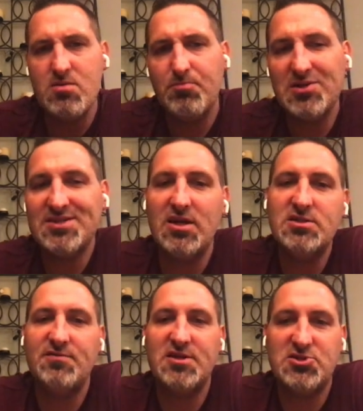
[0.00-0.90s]
Percentage
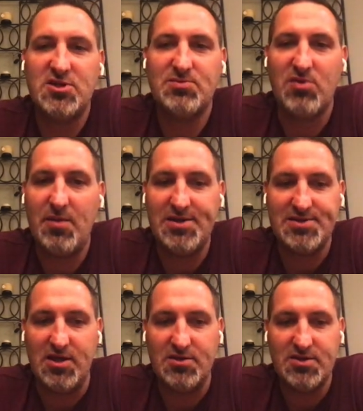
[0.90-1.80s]
of distressed property
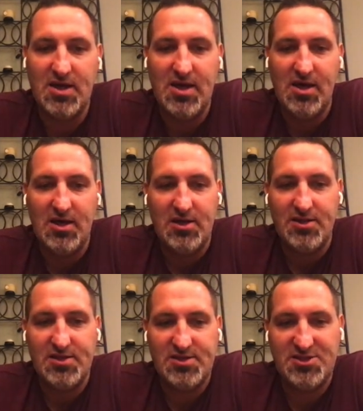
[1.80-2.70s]
sales.
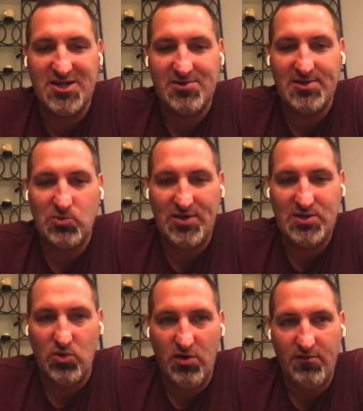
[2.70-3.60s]
This is January
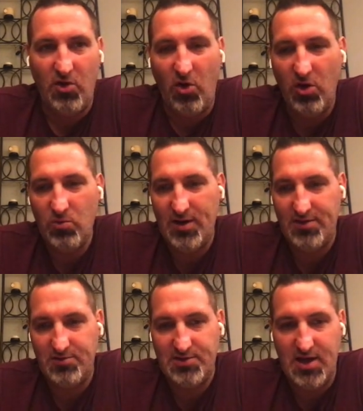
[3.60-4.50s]
2012 all the way
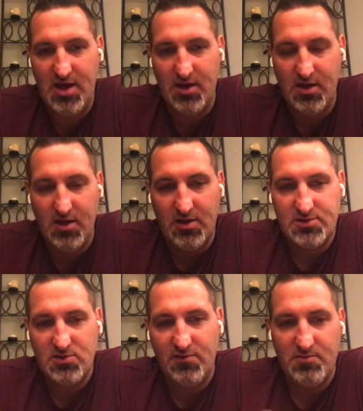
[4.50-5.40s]
through today.
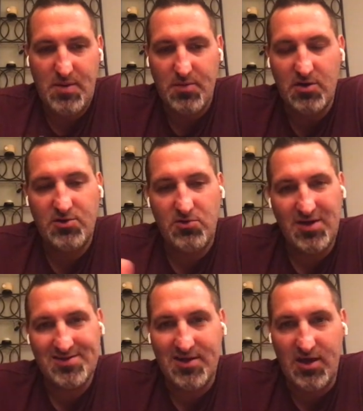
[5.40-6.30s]
So if you remember,
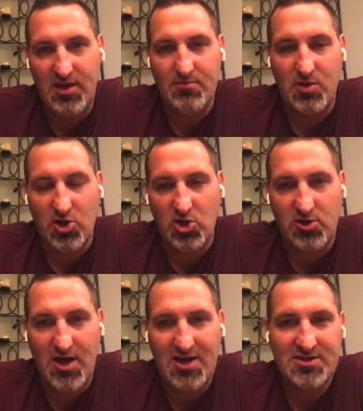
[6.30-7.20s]
2008 market
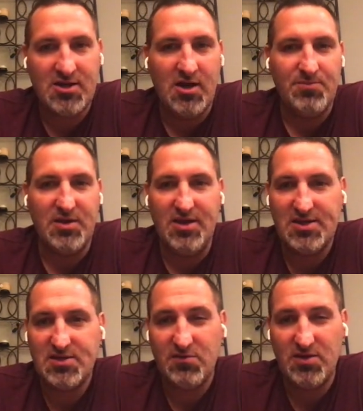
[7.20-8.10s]
crashed. The
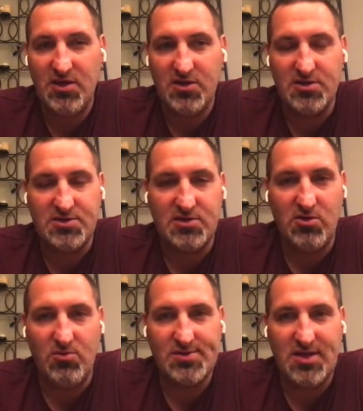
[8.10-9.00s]
next several years,
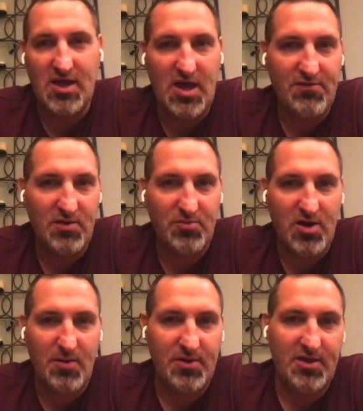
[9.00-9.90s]
almost every
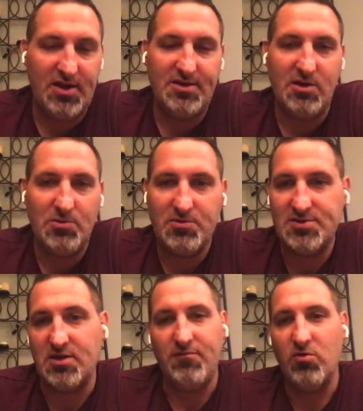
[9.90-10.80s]
property that I dealt with
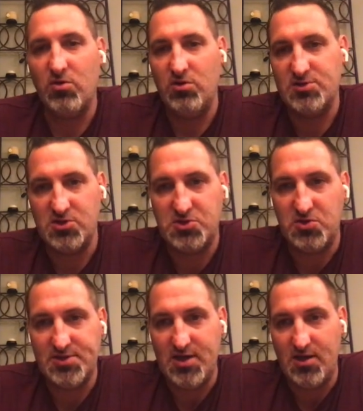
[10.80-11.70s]
was like a foreclosure or
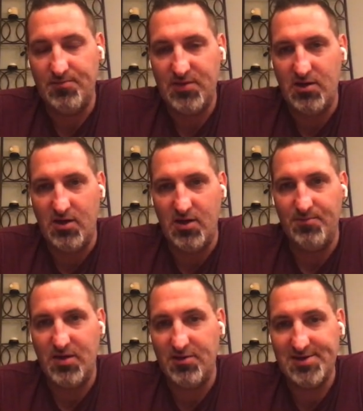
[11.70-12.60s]
short sale
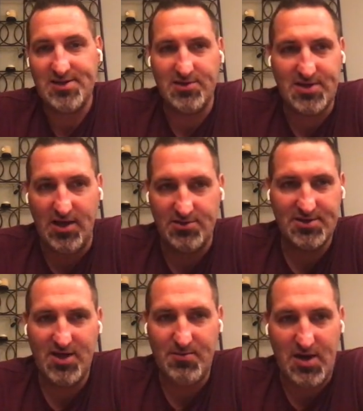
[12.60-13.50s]
on the sale side. It was a
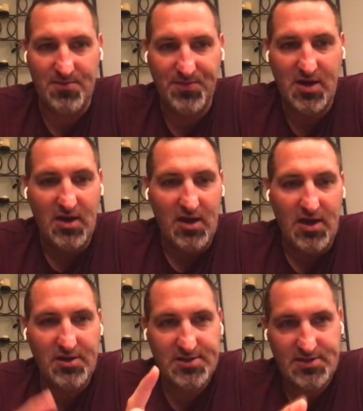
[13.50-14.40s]
nightmare.
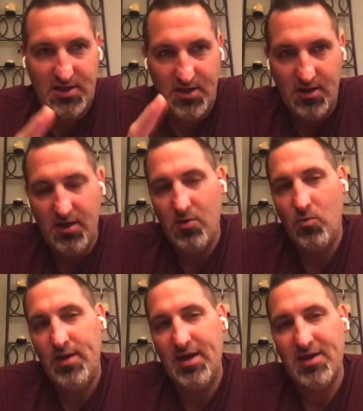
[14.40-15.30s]
And you could see
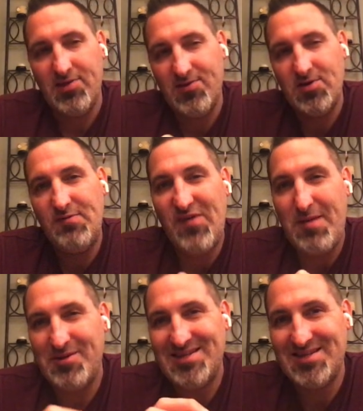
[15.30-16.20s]
we hit
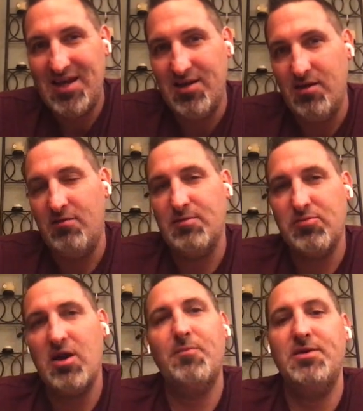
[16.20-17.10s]
35% of the
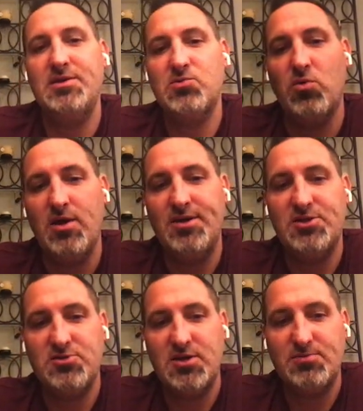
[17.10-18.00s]
properties were a
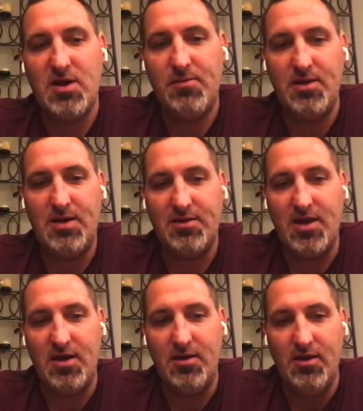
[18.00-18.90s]
distressed property back
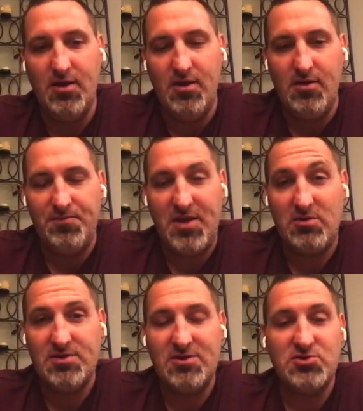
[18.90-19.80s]
then.
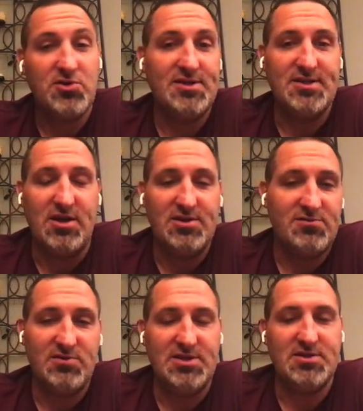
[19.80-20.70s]
It was crazy time.
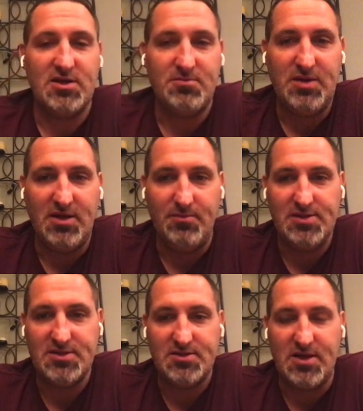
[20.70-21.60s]
It's really sucked being in
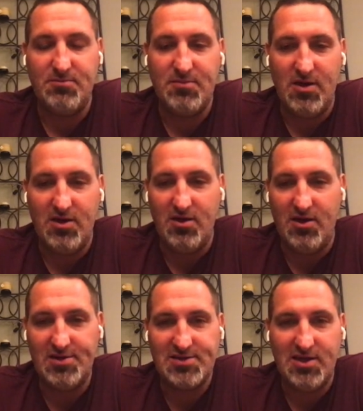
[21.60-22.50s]
business then,
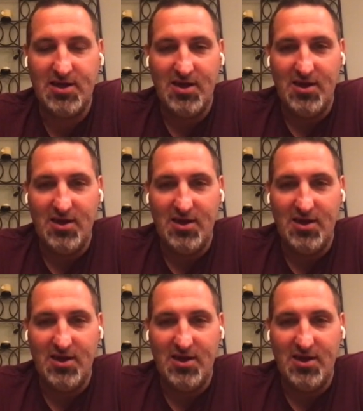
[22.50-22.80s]
honestly.